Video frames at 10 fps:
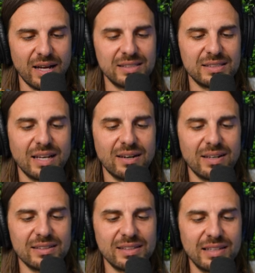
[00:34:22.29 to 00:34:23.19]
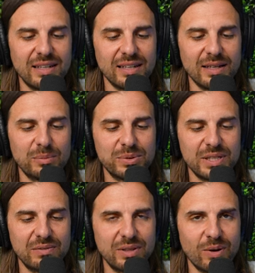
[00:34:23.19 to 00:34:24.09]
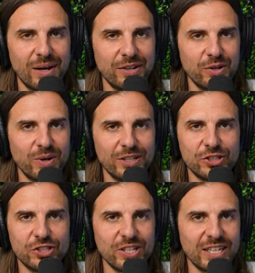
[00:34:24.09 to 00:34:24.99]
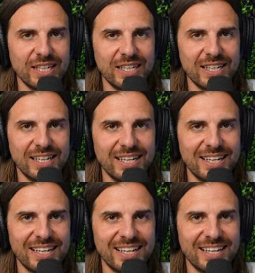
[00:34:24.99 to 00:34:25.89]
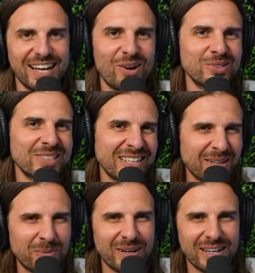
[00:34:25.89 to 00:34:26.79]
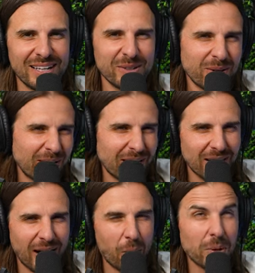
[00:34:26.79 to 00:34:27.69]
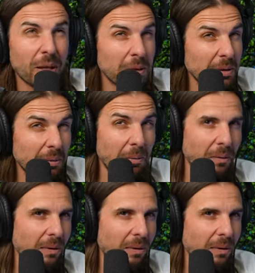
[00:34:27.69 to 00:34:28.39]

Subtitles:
I stared at the eclipse even though I knew I shouldn't. I was like, come on, you know? I went like that.